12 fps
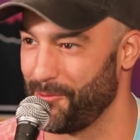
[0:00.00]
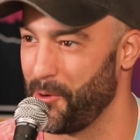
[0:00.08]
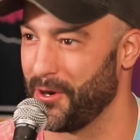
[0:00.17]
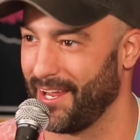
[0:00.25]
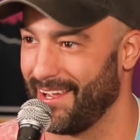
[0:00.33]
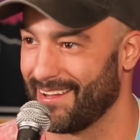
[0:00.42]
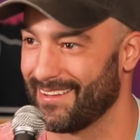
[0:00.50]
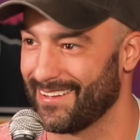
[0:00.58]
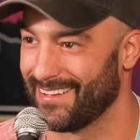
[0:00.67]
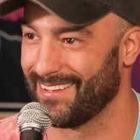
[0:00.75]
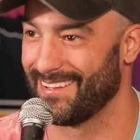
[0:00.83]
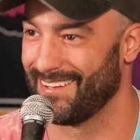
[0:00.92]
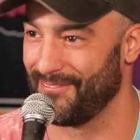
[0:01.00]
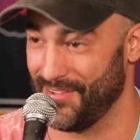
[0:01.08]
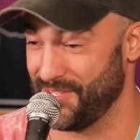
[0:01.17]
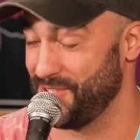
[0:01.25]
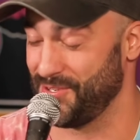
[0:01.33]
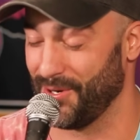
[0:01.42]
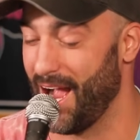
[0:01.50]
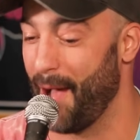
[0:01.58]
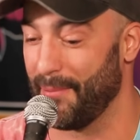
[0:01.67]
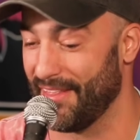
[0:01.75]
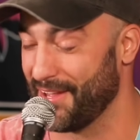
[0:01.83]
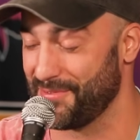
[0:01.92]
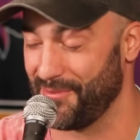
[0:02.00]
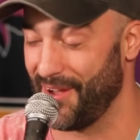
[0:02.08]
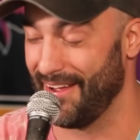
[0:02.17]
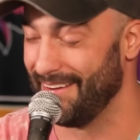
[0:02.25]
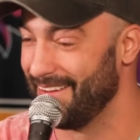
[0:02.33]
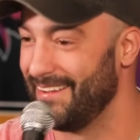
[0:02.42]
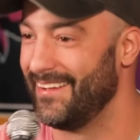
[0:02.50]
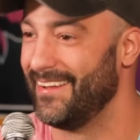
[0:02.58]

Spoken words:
working, if this is your hobby, that's fine.